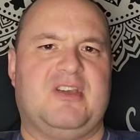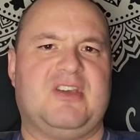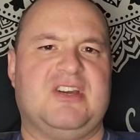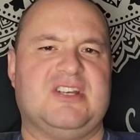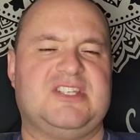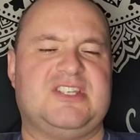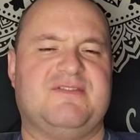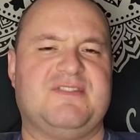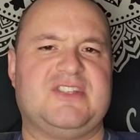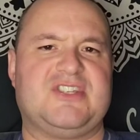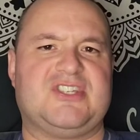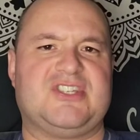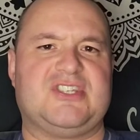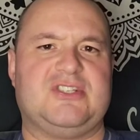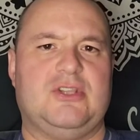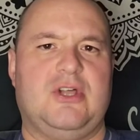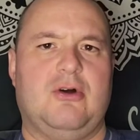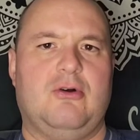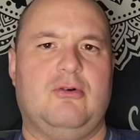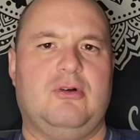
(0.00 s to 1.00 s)
Because of its
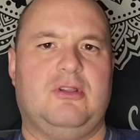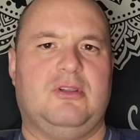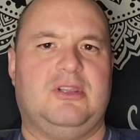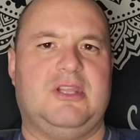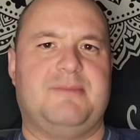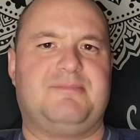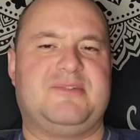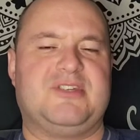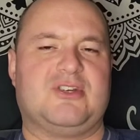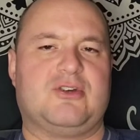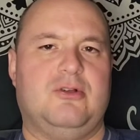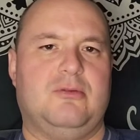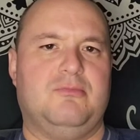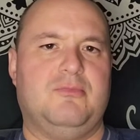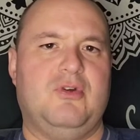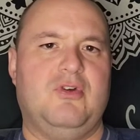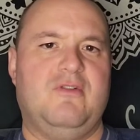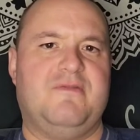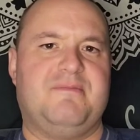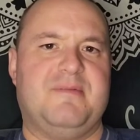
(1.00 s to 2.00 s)
slow
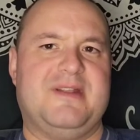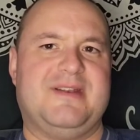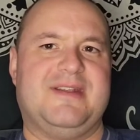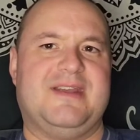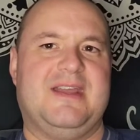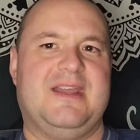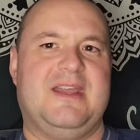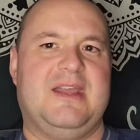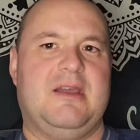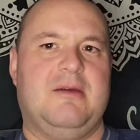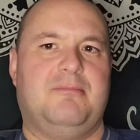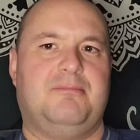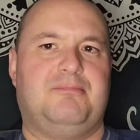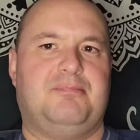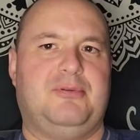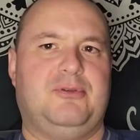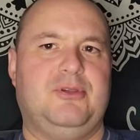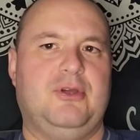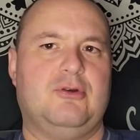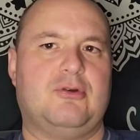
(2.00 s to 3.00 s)
elliptical movement,
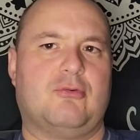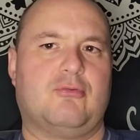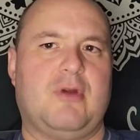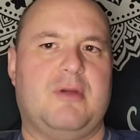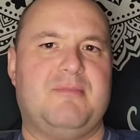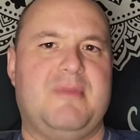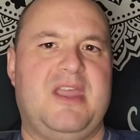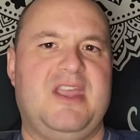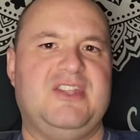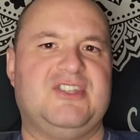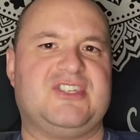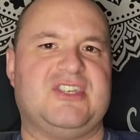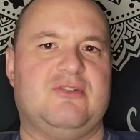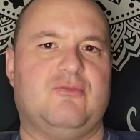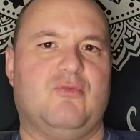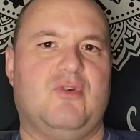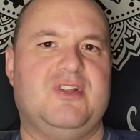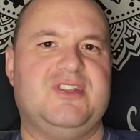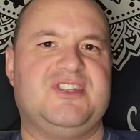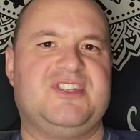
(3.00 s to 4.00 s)
Pluto remains
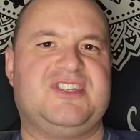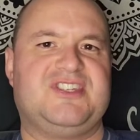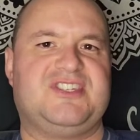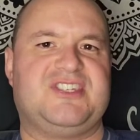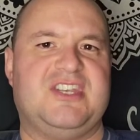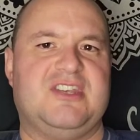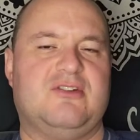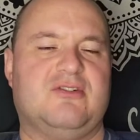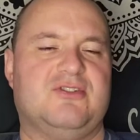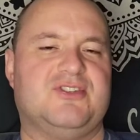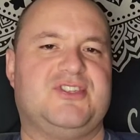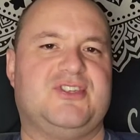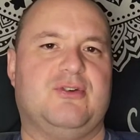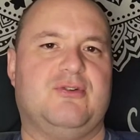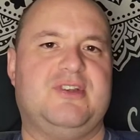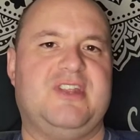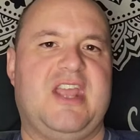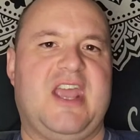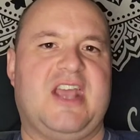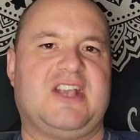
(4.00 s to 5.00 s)
in one single
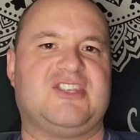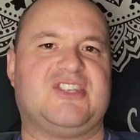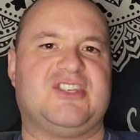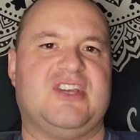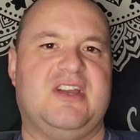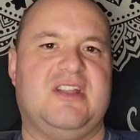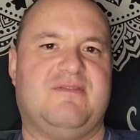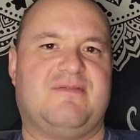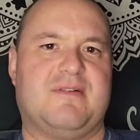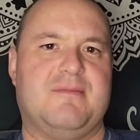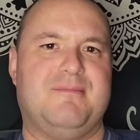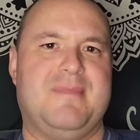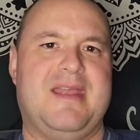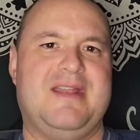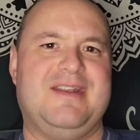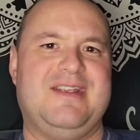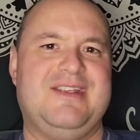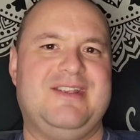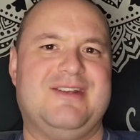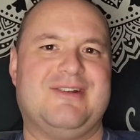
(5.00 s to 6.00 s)
zodiac sign for
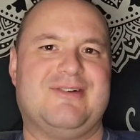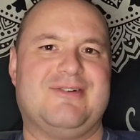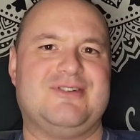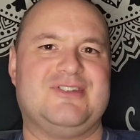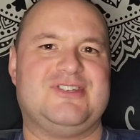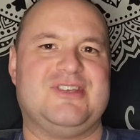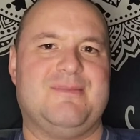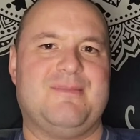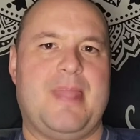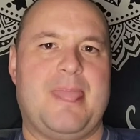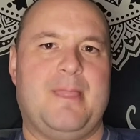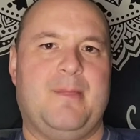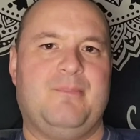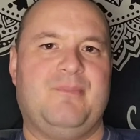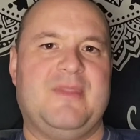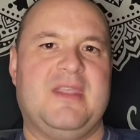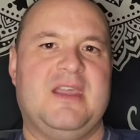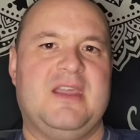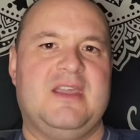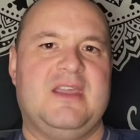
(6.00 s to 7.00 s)
many years.
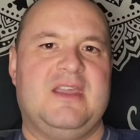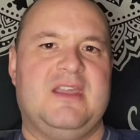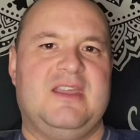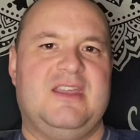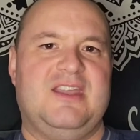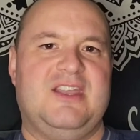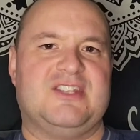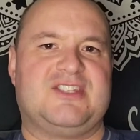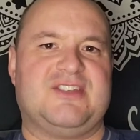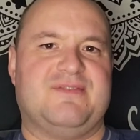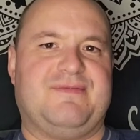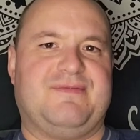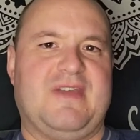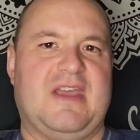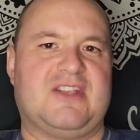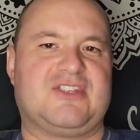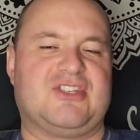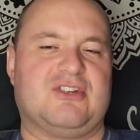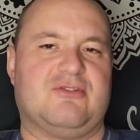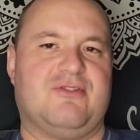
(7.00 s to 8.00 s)
Its
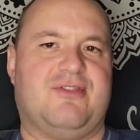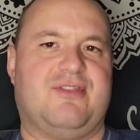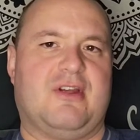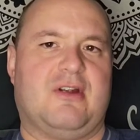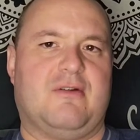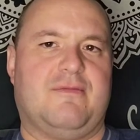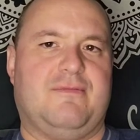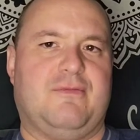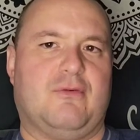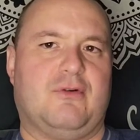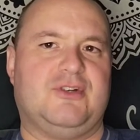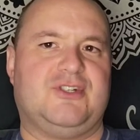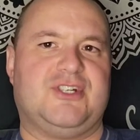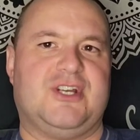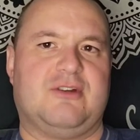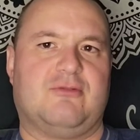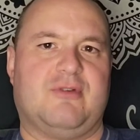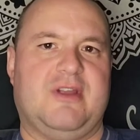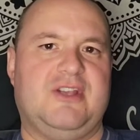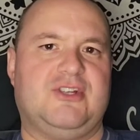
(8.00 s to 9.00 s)
effects are therefore
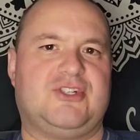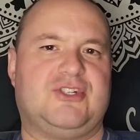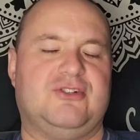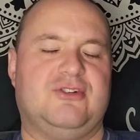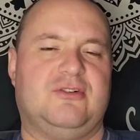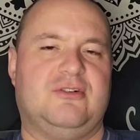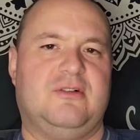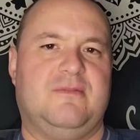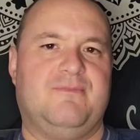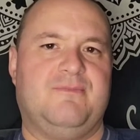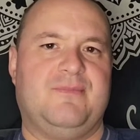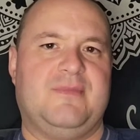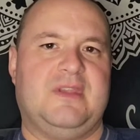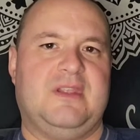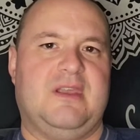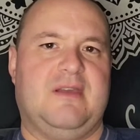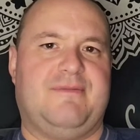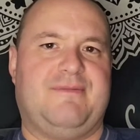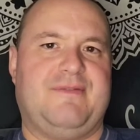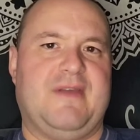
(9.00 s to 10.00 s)
generational,
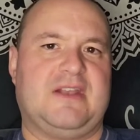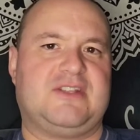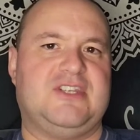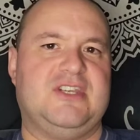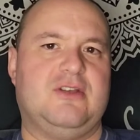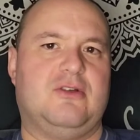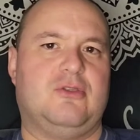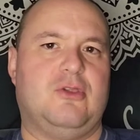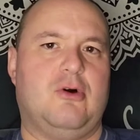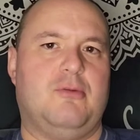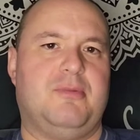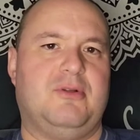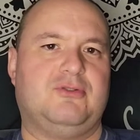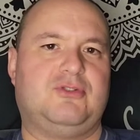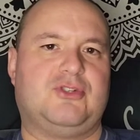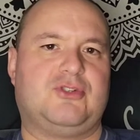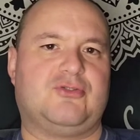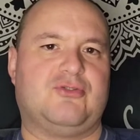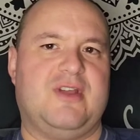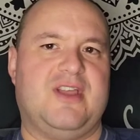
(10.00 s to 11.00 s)
affecting
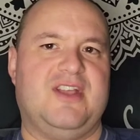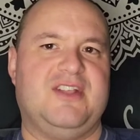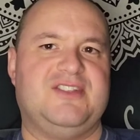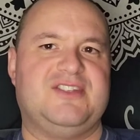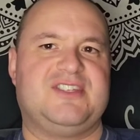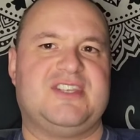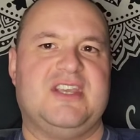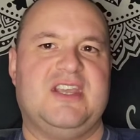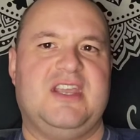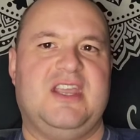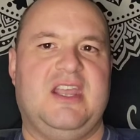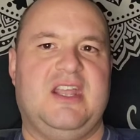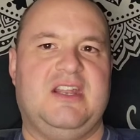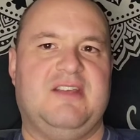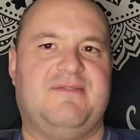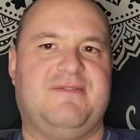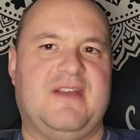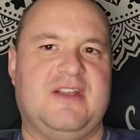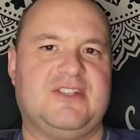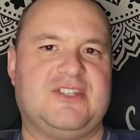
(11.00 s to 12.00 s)
global trends
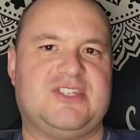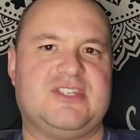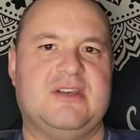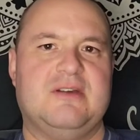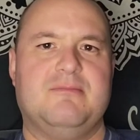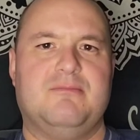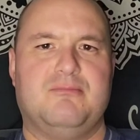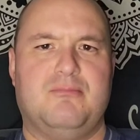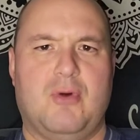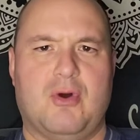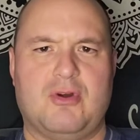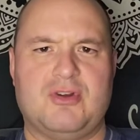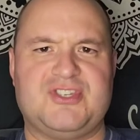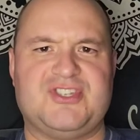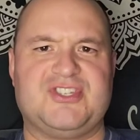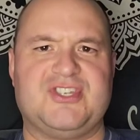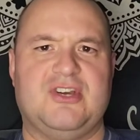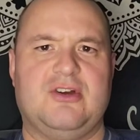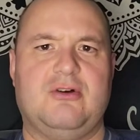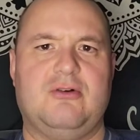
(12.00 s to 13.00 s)
and events more
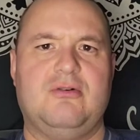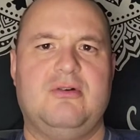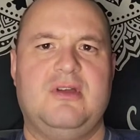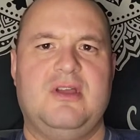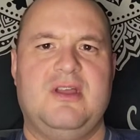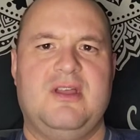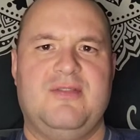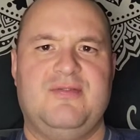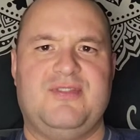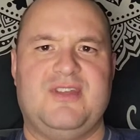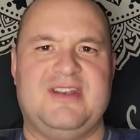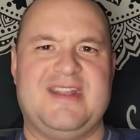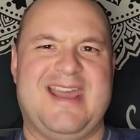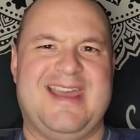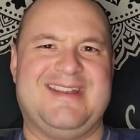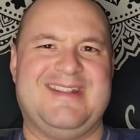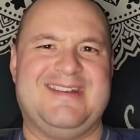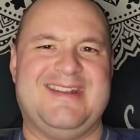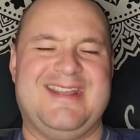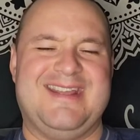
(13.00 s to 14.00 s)
so than
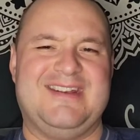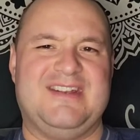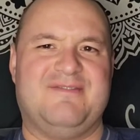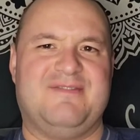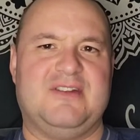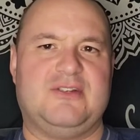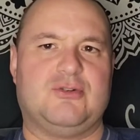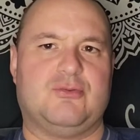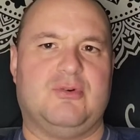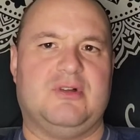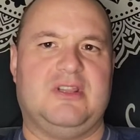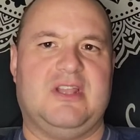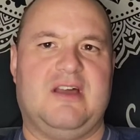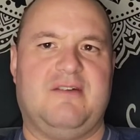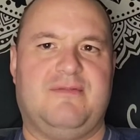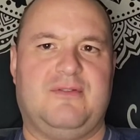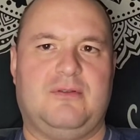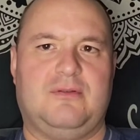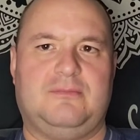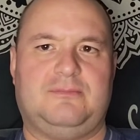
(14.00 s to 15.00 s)
at an individual
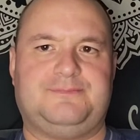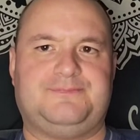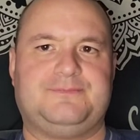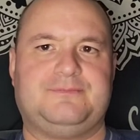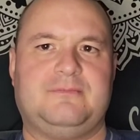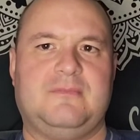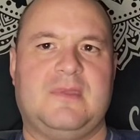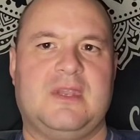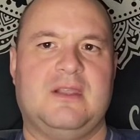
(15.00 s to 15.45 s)
level.